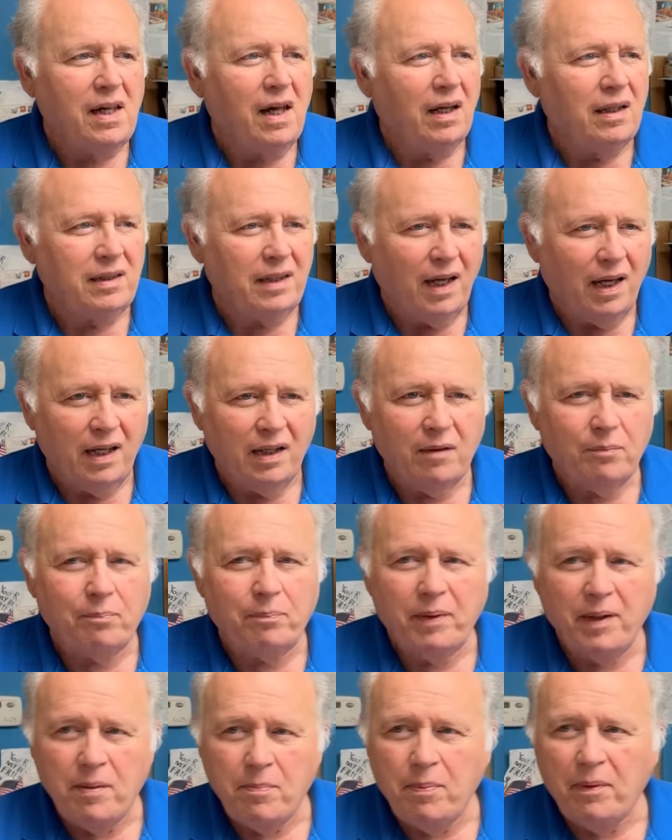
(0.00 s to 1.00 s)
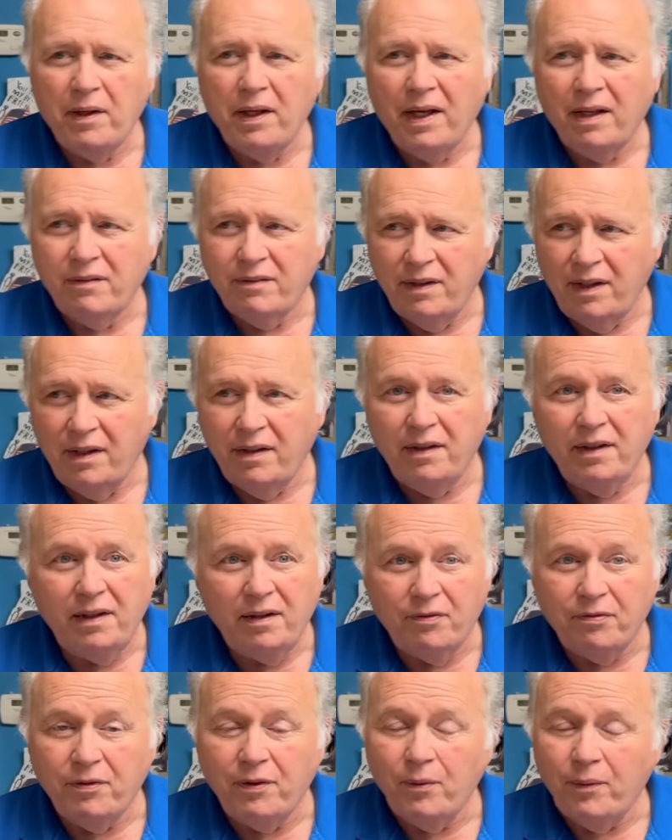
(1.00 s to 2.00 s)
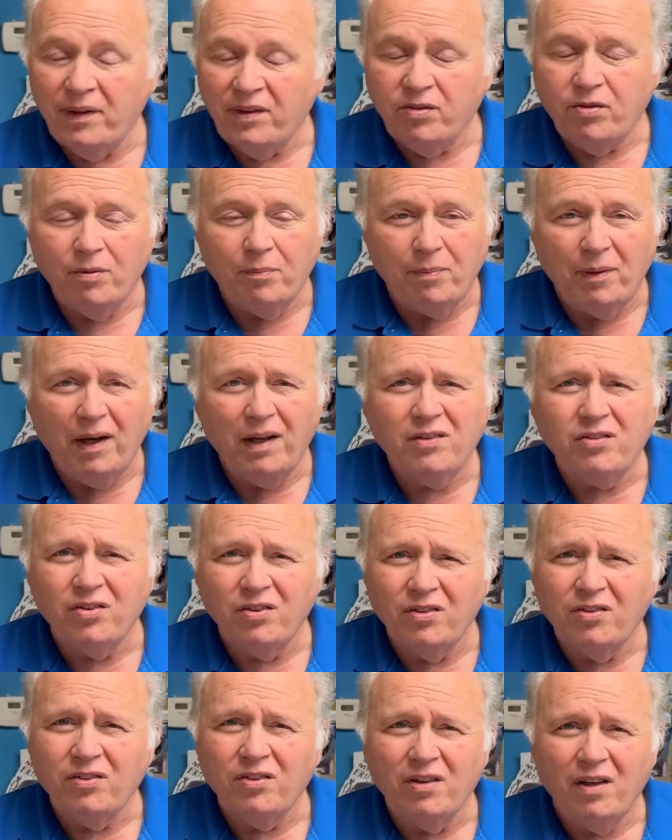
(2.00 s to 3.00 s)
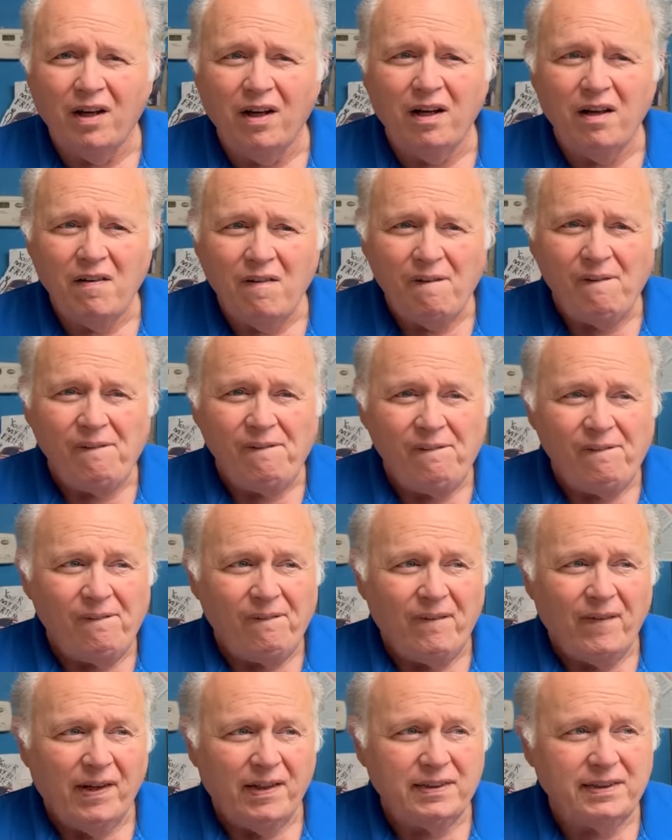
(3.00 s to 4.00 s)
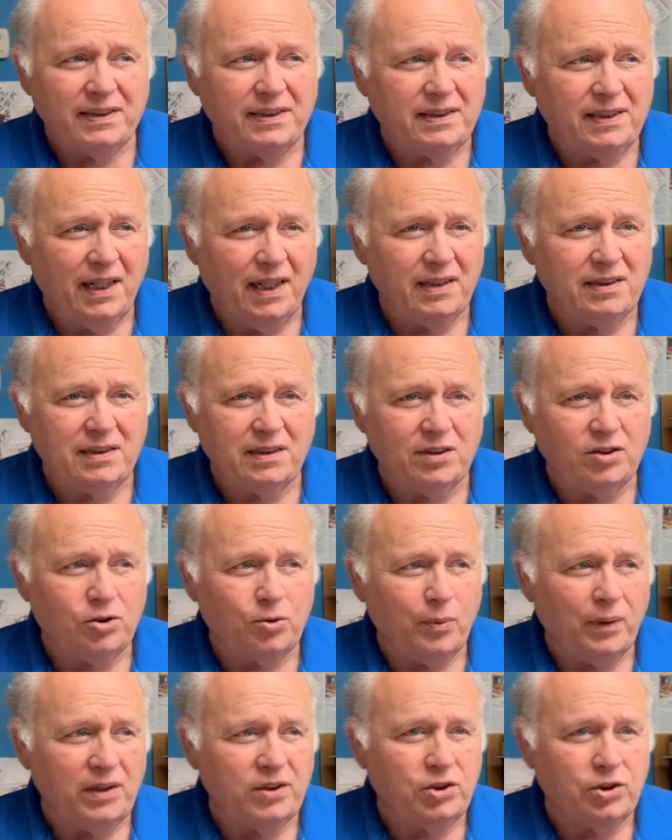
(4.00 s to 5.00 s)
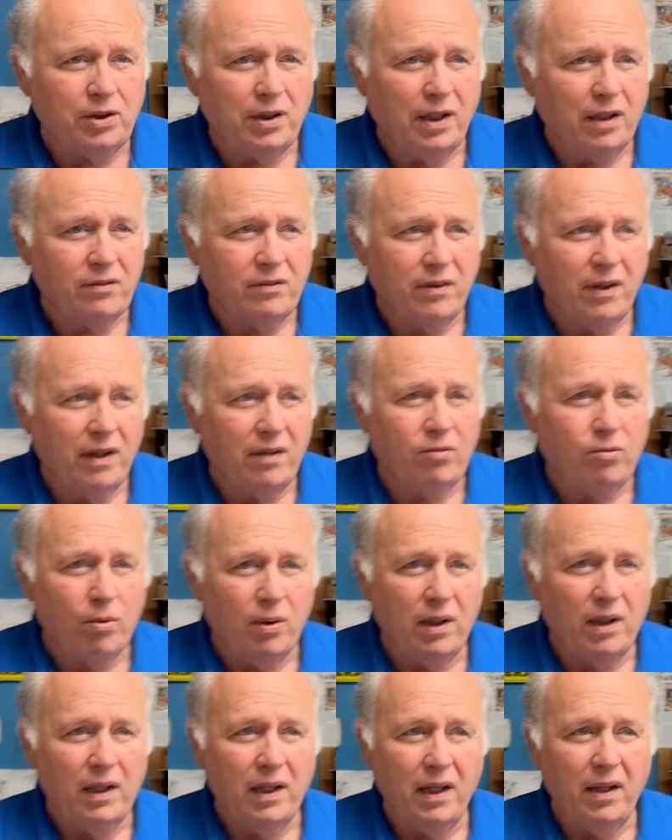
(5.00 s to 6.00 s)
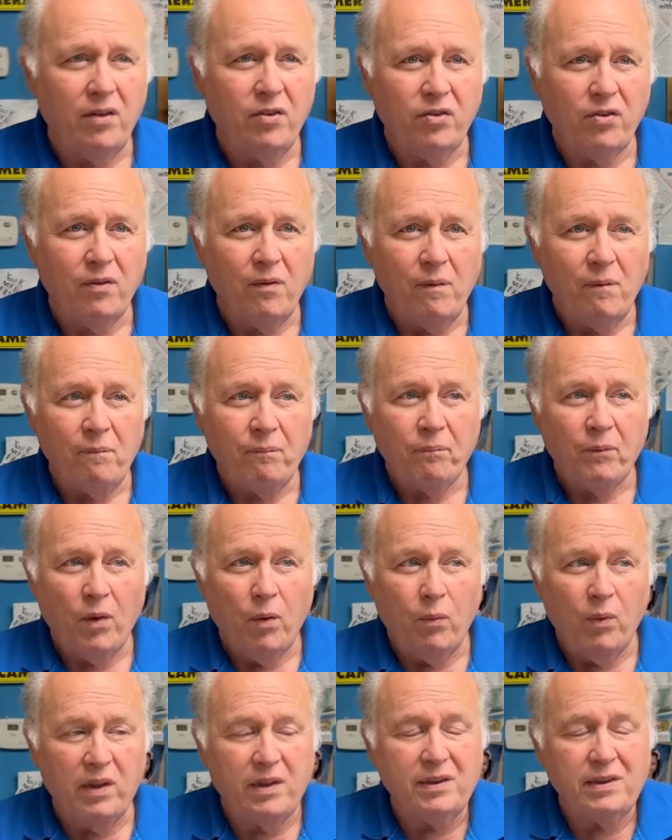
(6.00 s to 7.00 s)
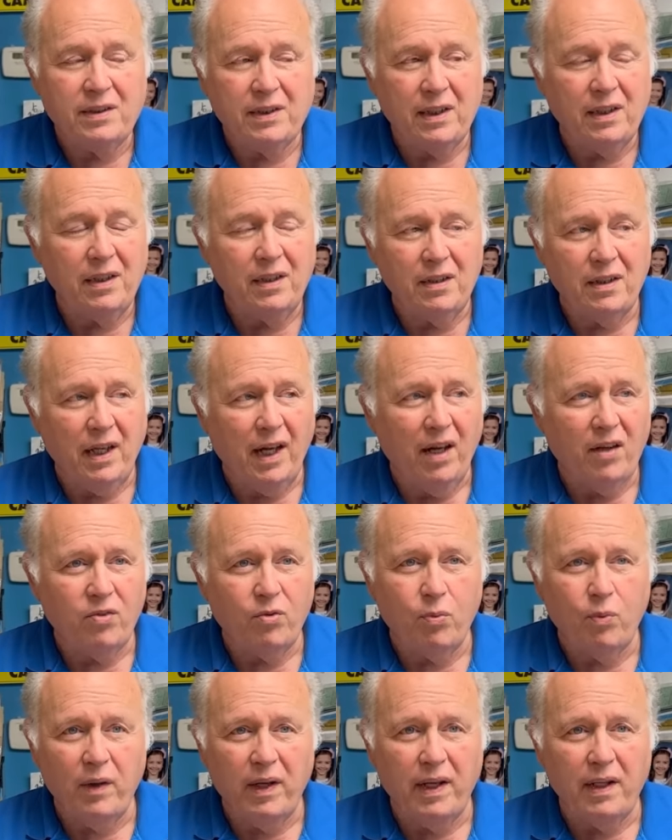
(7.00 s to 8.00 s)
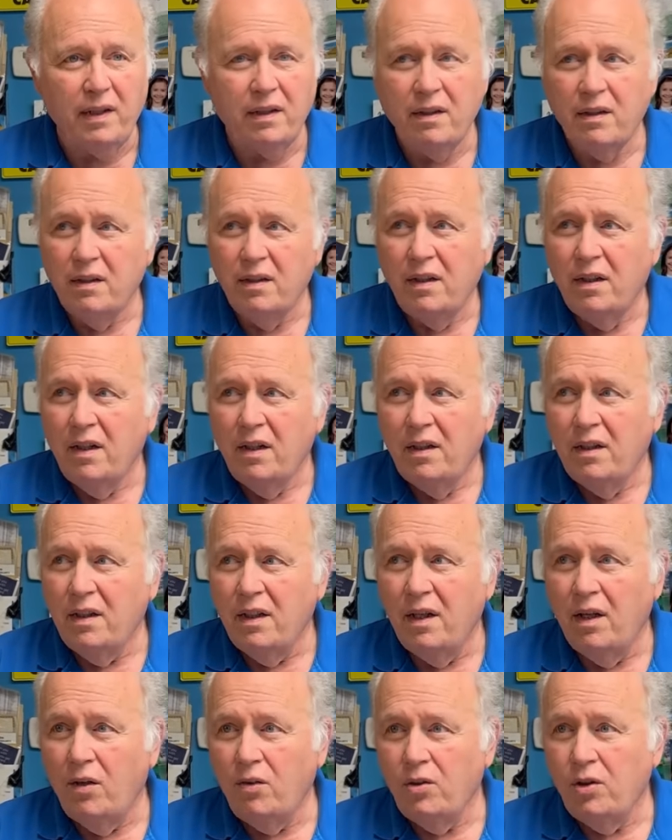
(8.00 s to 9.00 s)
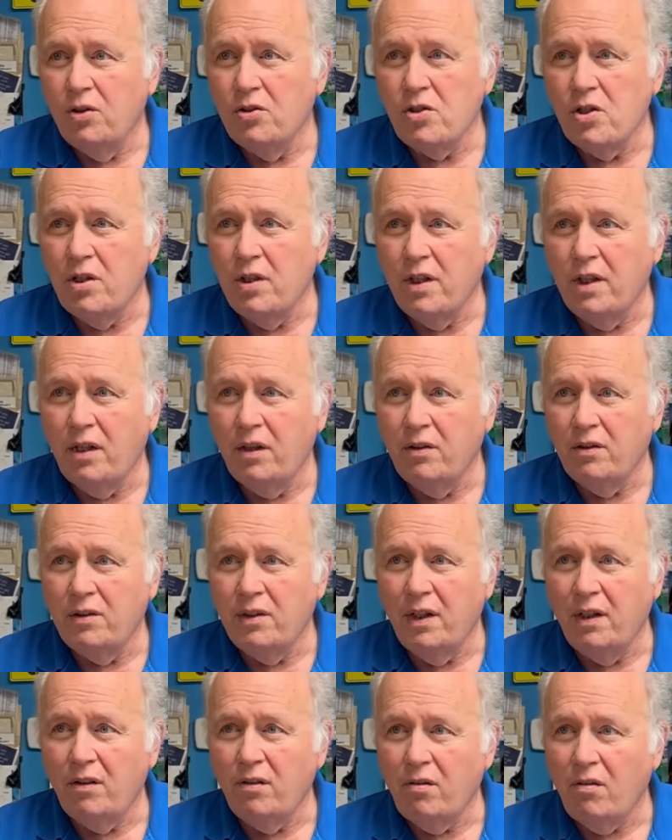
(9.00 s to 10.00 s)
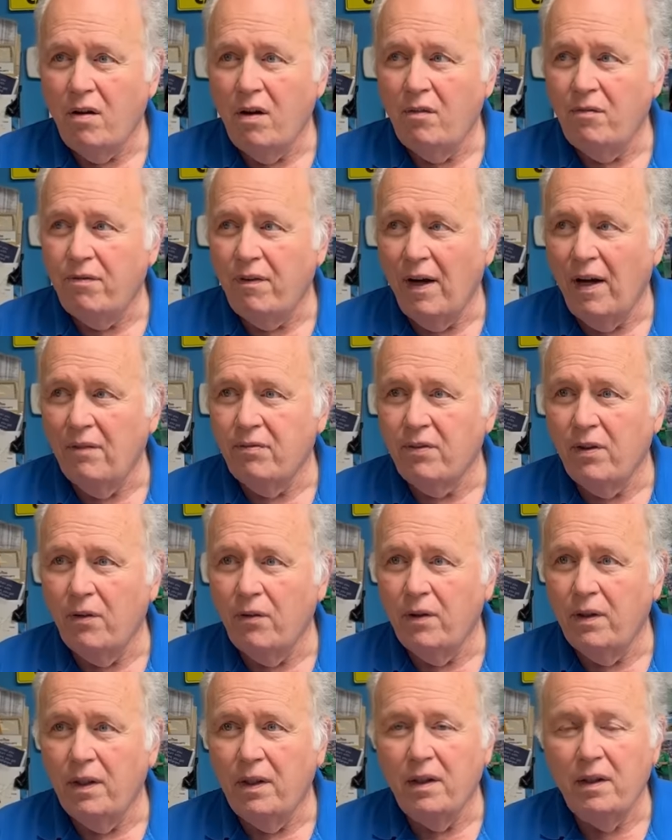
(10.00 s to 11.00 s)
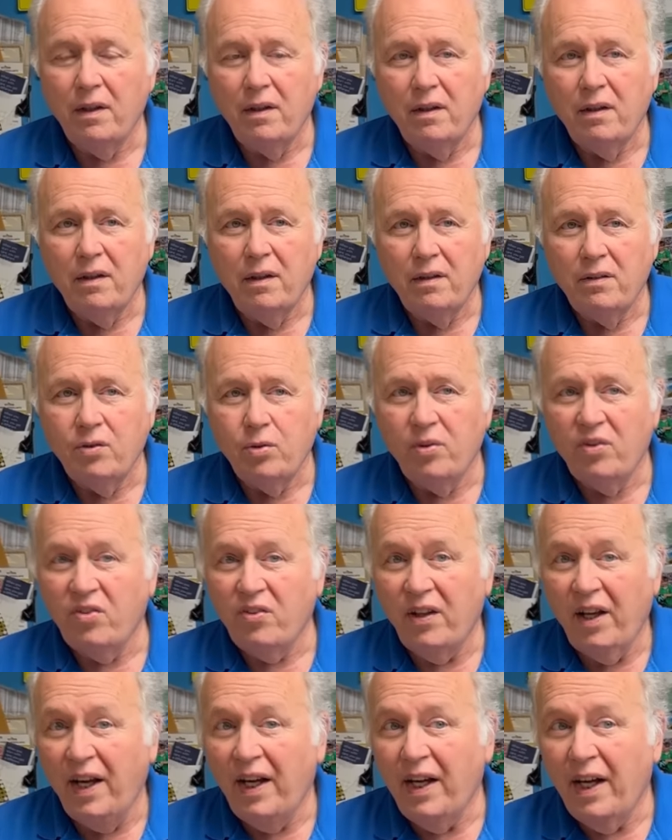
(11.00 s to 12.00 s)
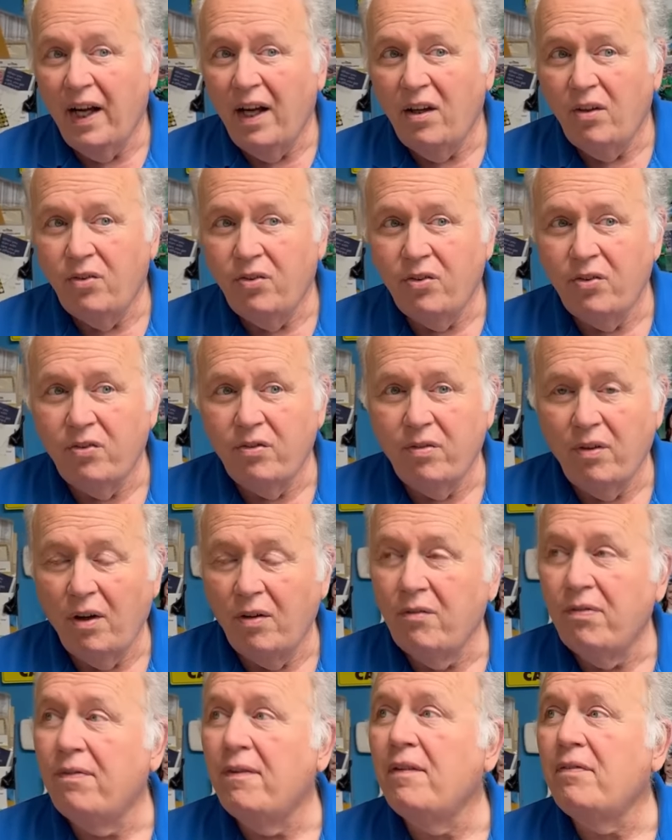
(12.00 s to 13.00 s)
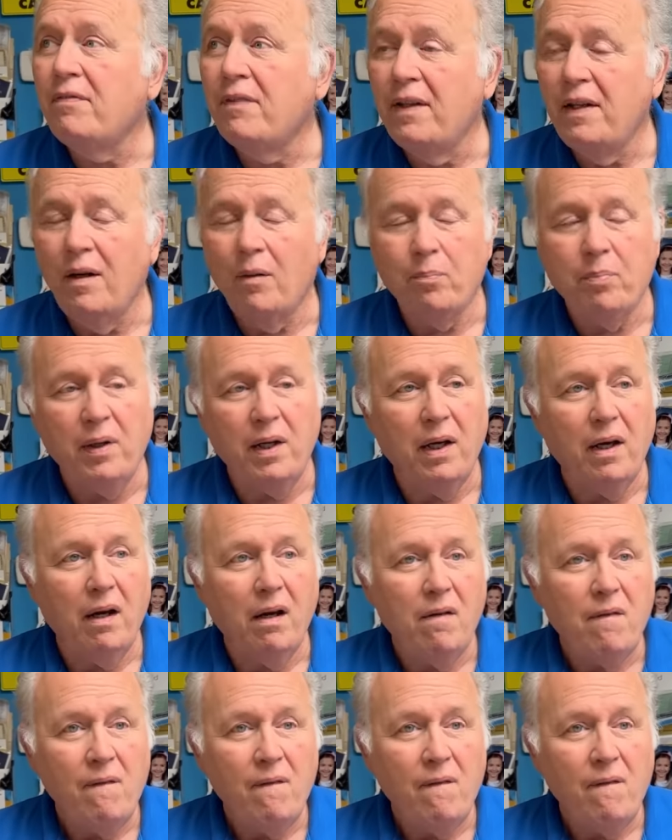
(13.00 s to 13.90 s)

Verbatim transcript: A lot of people out there need a few extra bucks. It's, uh, it's a sad situation out there, it really is. Went to dinner last week. You know, usually you go to dinner around 5.30 to a steakhouse on 50 up here.